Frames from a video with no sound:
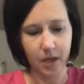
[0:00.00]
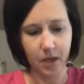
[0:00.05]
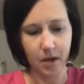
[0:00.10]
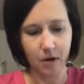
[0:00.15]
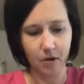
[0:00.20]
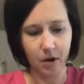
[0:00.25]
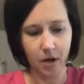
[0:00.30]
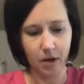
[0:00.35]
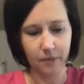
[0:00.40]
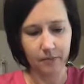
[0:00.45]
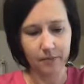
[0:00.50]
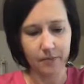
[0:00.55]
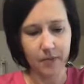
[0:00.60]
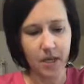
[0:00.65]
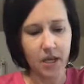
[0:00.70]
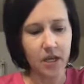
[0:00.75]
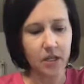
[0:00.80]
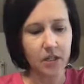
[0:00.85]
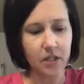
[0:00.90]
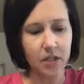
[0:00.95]
Okay,
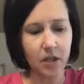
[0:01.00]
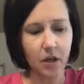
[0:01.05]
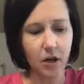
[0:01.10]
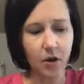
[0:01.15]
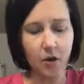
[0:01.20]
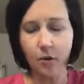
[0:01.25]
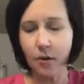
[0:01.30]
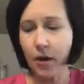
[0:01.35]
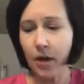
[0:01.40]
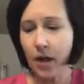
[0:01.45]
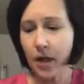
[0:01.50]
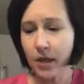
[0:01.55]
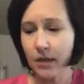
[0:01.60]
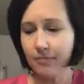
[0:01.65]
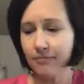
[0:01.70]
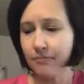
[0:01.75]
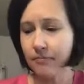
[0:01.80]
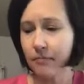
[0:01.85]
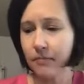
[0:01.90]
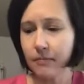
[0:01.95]
so
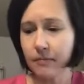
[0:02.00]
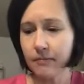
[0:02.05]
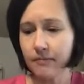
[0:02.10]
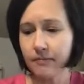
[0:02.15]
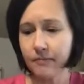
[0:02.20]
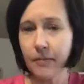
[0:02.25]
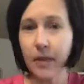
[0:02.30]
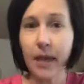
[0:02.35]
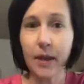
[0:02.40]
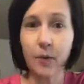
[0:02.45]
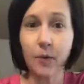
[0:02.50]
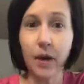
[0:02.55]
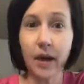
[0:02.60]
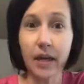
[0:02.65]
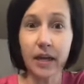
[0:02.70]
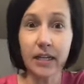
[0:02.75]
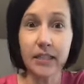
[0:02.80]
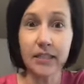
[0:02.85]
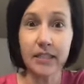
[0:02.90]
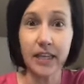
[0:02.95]
like
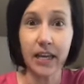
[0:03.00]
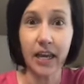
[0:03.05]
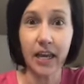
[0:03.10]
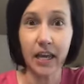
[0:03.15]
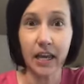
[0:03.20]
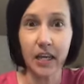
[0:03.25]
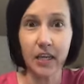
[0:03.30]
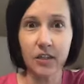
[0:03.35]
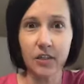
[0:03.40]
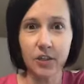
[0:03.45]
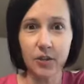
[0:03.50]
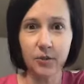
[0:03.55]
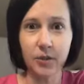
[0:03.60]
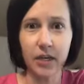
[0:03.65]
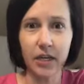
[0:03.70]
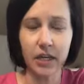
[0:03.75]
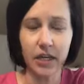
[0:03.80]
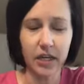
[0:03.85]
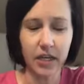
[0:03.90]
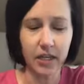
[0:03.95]
why I say do
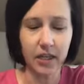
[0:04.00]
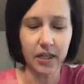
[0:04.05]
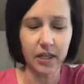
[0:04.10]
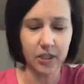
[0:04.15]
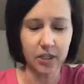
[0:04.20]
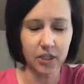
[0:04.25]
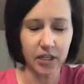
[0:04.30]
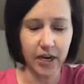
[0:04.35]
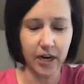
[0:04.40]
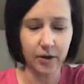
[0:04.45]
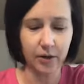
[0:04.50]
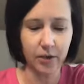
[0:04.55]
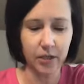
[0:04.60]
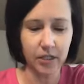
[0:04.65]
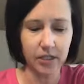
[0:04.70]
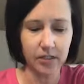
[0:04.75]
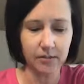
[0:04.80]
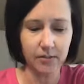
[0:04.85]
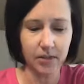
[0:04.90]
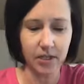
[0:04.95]
it in the shower
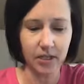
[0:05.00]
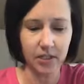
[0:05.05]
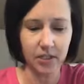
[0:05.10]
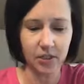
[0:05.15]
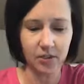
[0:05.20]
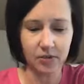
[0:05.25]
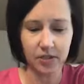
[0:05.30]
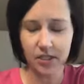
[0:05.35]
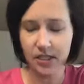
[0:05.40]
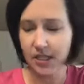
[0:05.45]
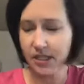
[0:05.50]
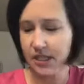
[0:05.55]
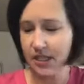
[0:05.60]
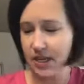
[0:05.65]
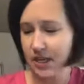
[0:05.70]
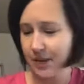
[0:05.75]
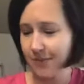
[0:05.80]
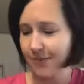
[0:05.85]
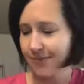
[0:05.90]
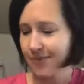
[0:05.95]
is because you can
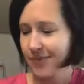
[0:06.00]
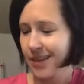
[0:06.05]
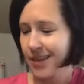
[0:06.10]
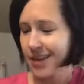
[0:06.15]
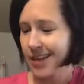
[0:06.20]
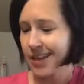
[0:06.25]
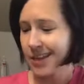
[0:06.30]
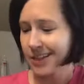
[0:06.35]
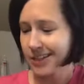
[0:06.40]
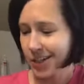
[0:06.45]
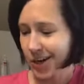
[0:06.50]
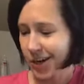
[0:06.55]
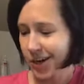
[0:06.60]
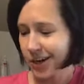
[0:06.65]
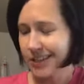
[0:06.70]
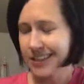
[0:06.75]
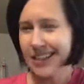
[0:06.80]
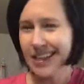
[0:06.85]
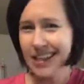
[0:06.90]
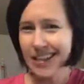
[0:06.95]
see it's
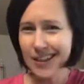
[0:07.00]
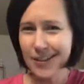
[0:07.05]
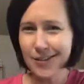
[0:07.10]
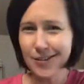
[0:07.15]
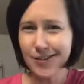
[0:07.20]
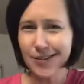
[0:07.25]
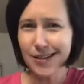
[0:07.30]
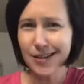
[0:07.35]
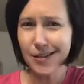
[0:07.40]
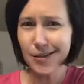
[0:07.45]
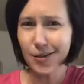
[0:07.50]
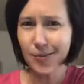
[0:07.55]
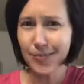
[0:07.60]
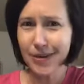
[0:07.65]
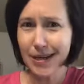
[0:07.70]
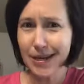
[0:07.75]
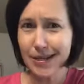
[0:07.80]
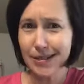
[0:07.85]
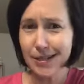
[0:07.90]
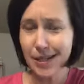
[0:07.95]
hard to get those little
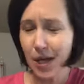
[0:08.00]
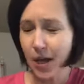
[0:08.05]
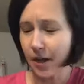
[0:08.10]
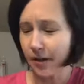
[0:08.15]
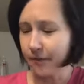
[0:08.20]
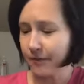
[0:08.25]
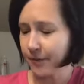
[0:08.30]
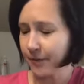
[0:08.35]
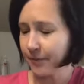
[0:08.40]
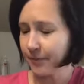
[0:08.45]
beads off.